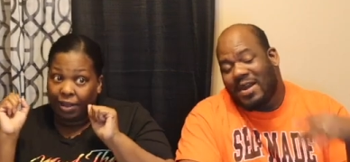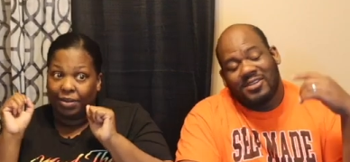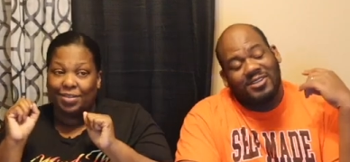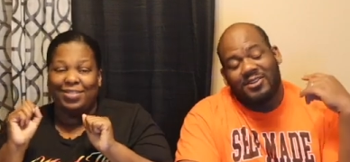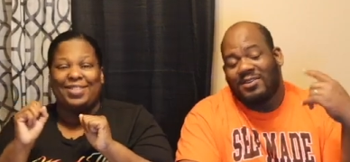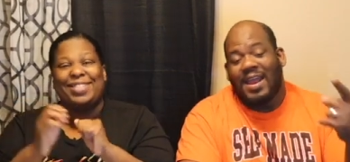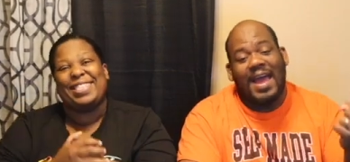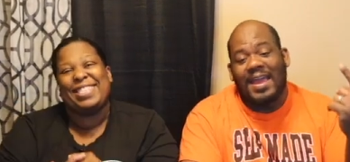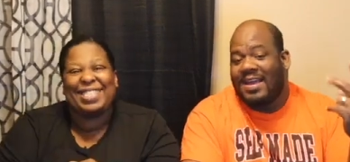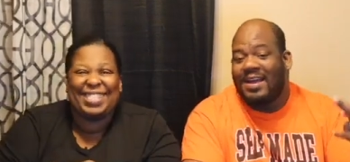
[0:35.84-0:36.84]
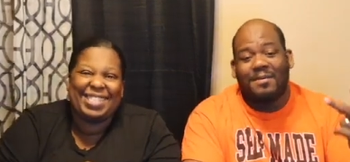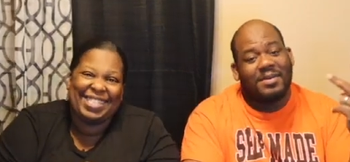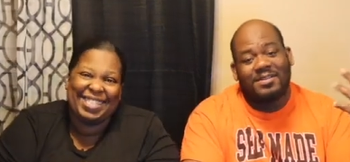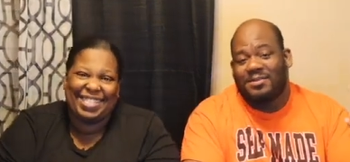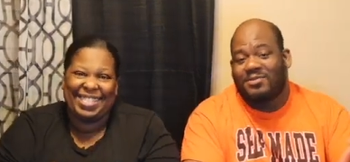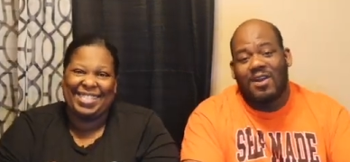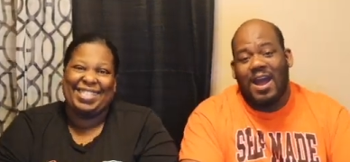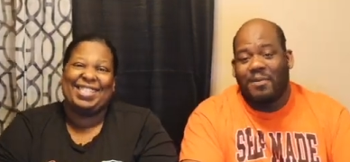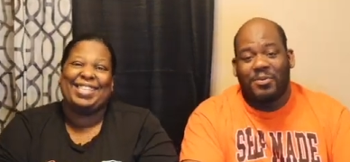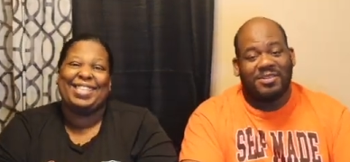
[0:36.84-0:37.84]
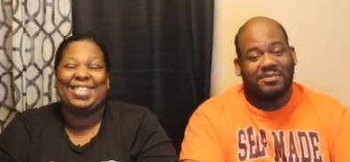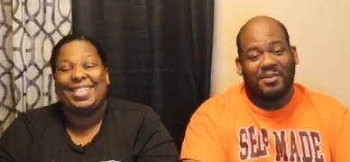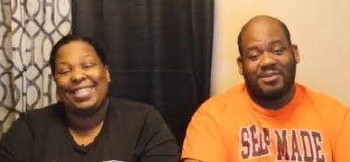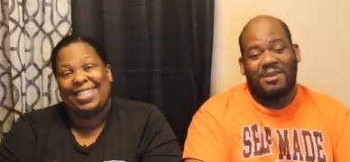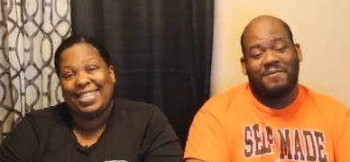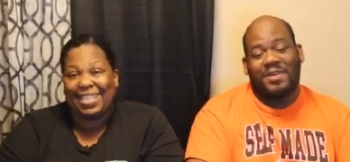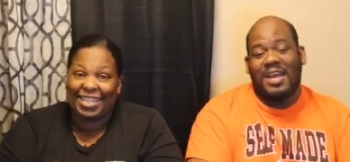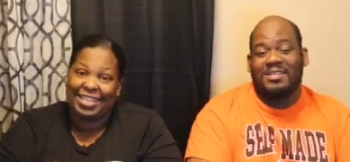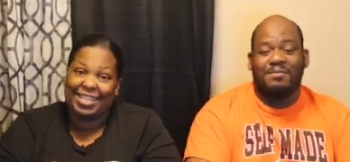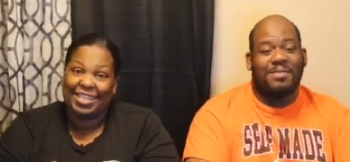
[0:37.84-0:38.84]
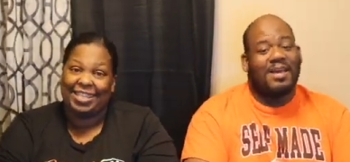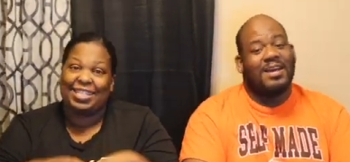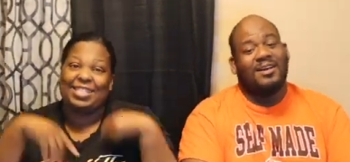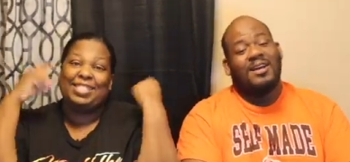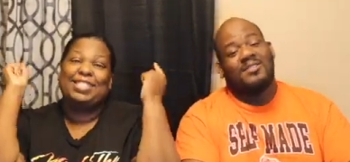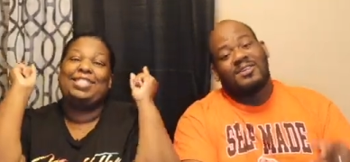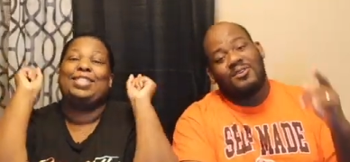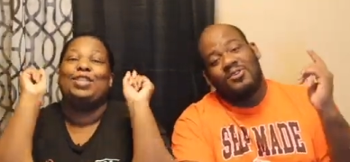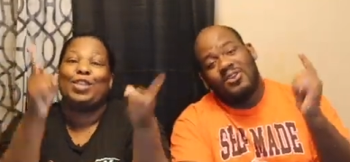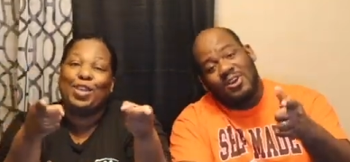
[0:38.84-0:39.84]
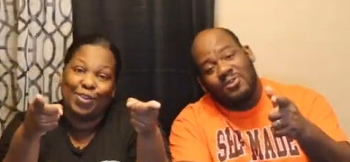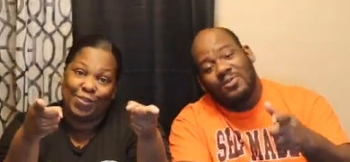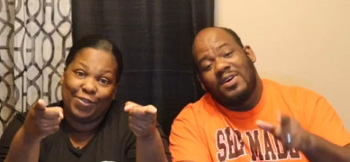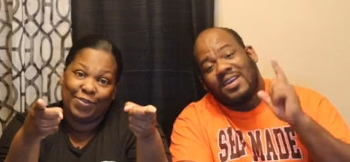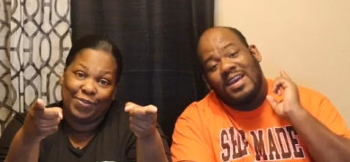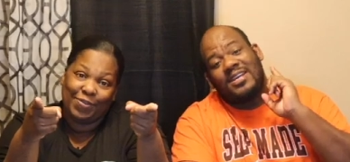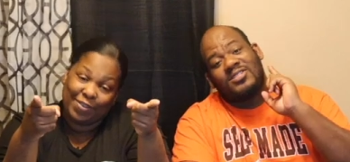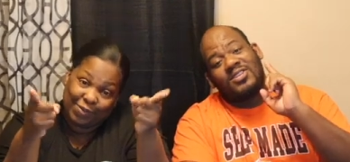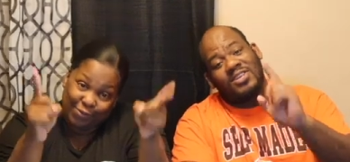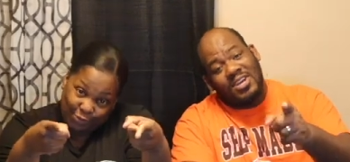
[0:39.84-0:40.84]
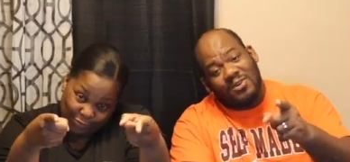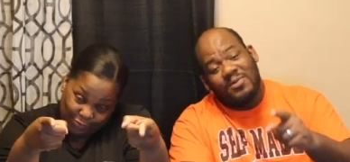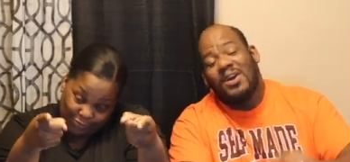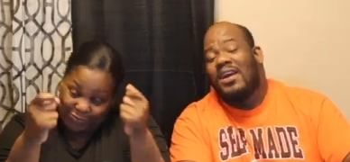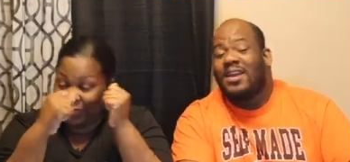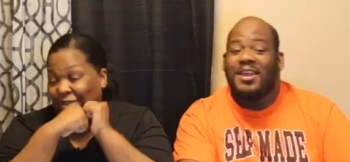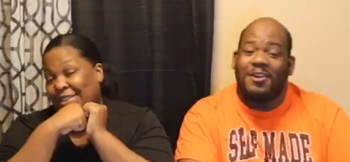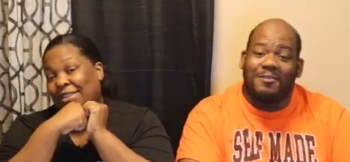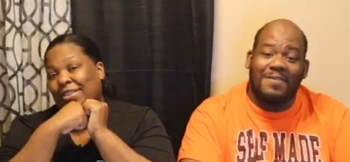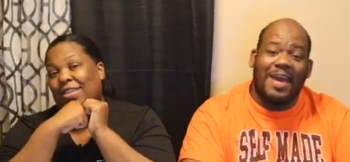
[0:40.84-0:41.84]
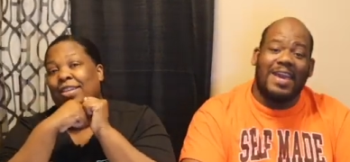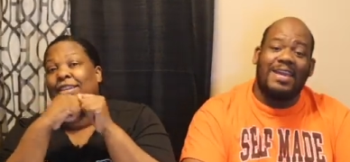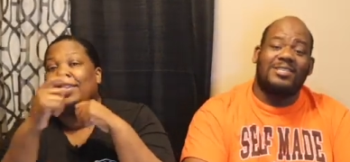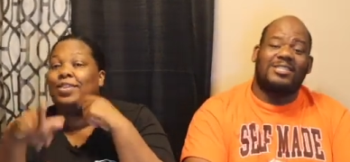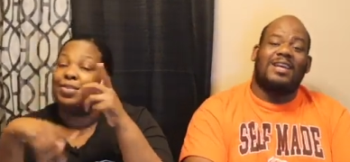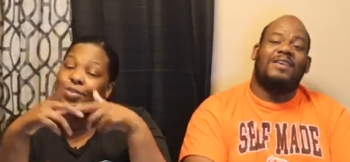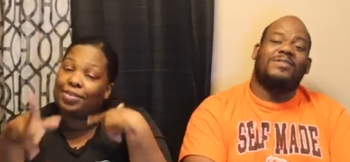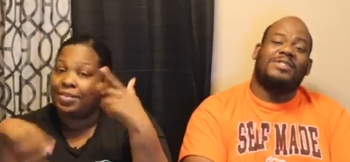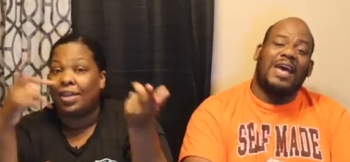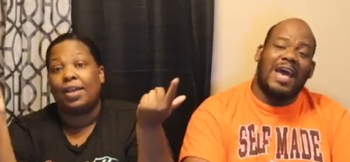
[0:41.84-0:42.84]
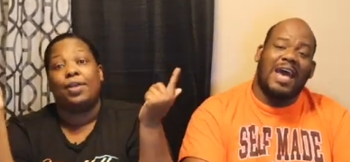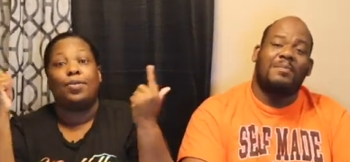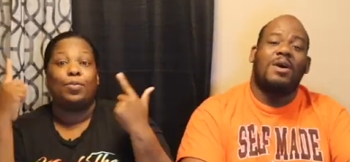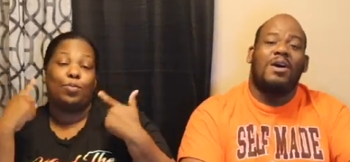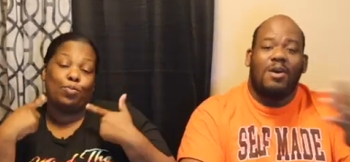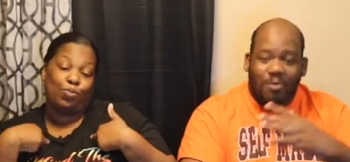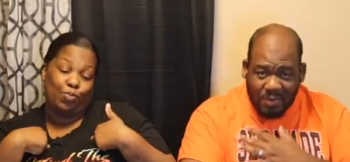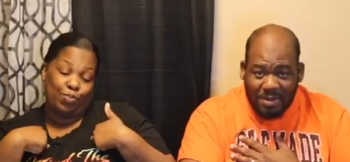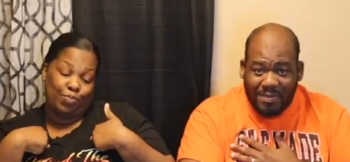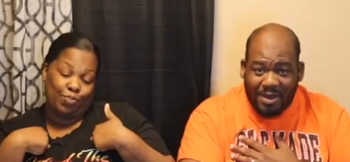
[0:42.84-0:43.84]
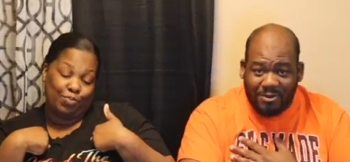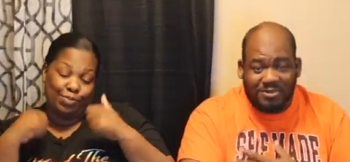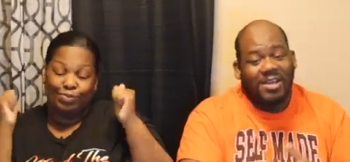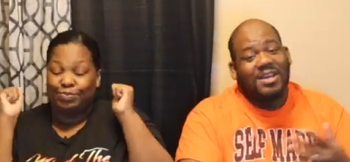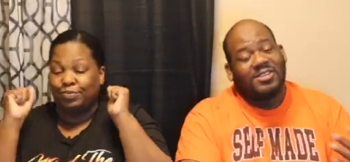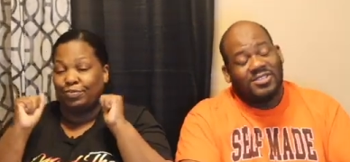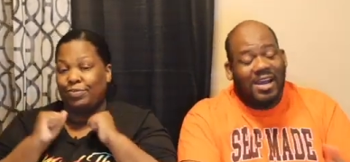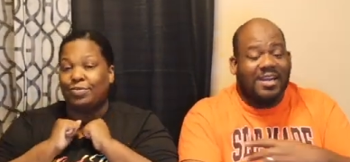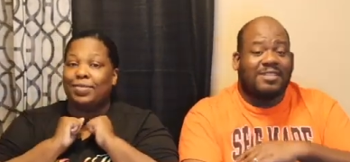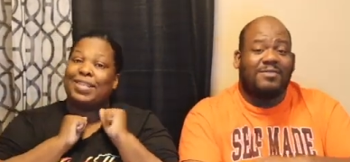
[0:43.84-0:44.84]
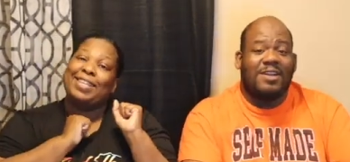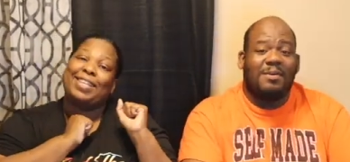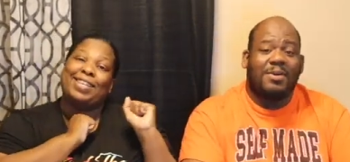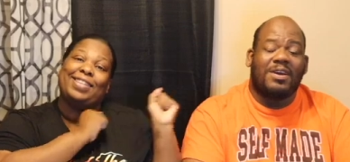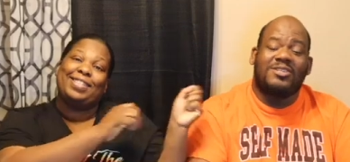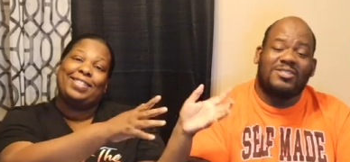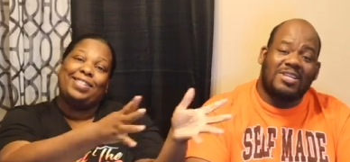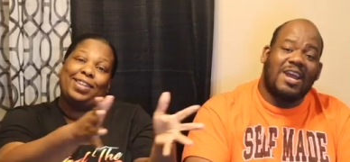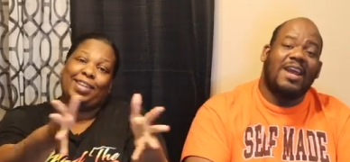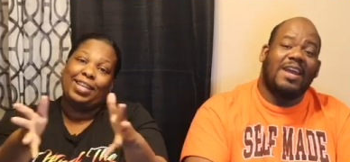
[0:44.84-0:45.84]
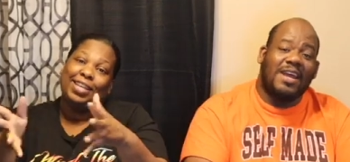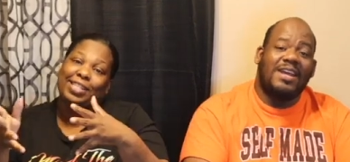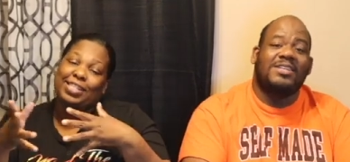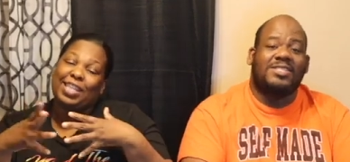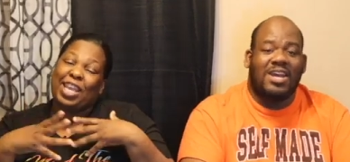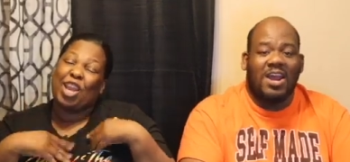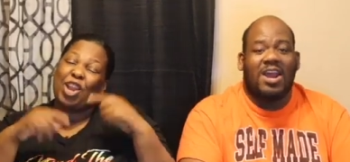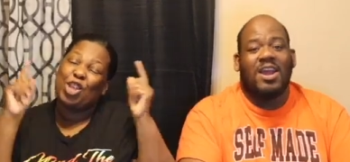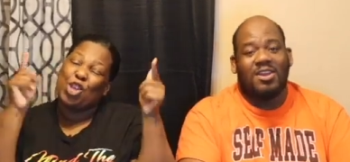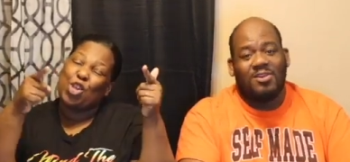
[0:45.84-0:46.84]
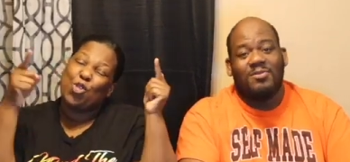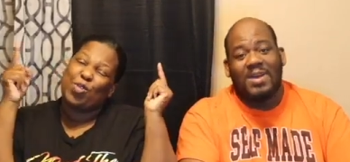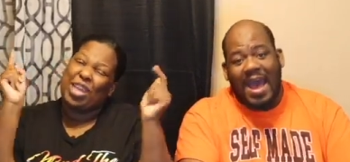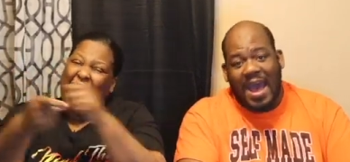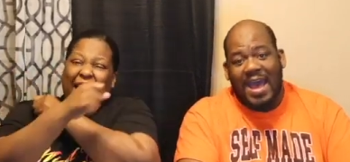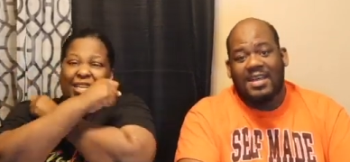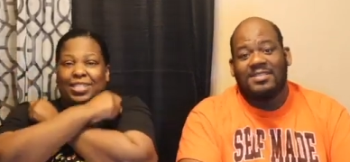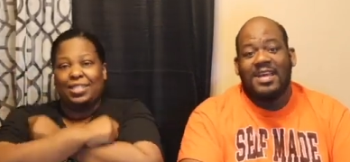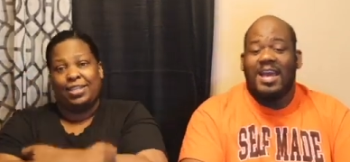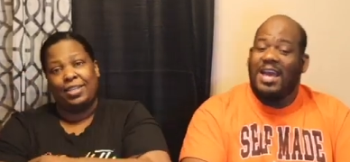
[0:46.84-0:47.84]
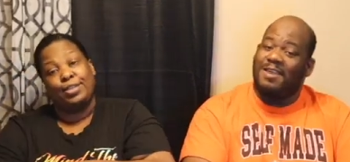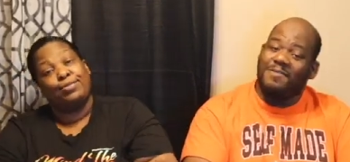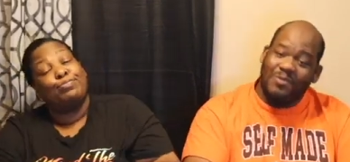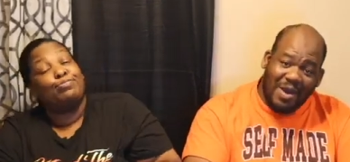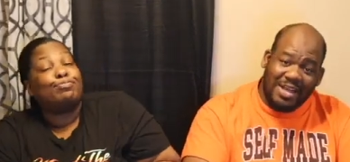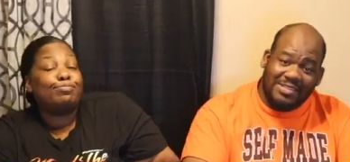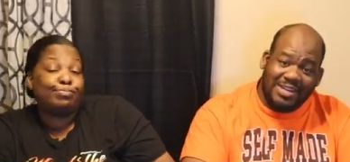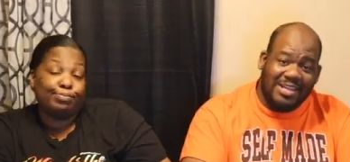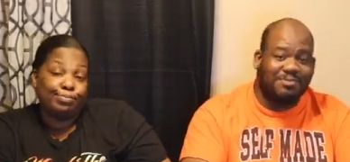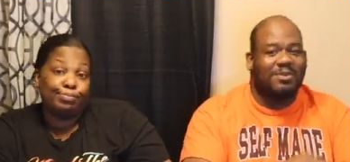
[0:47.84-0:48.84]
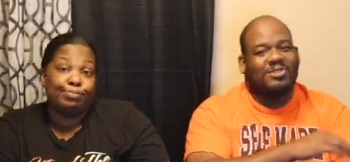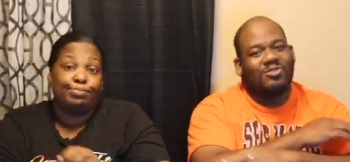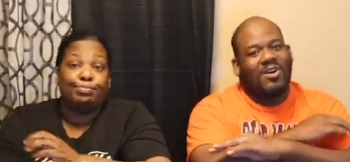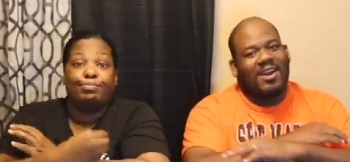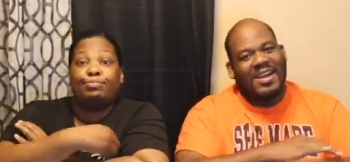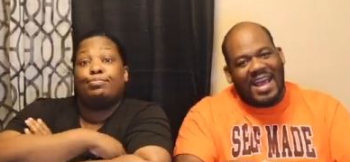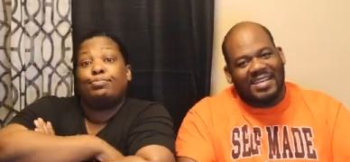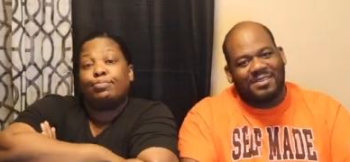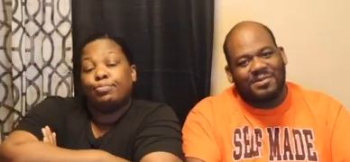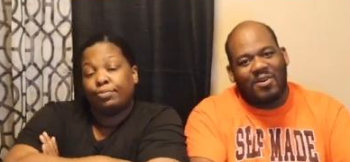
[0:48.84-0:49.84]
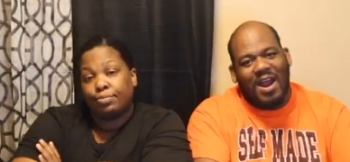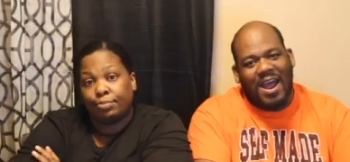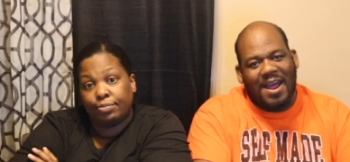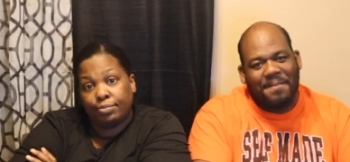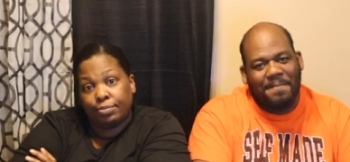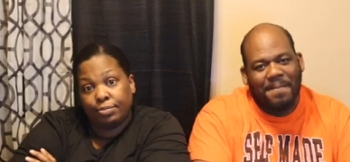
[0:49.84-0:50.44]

Speaker 1: sure you like, comment, subscribe, press the post notification bell so you, yes, you, get notified each and every time we post. Share this video because sharing is caring, you guys. And if you're watching us but you are not subscribed...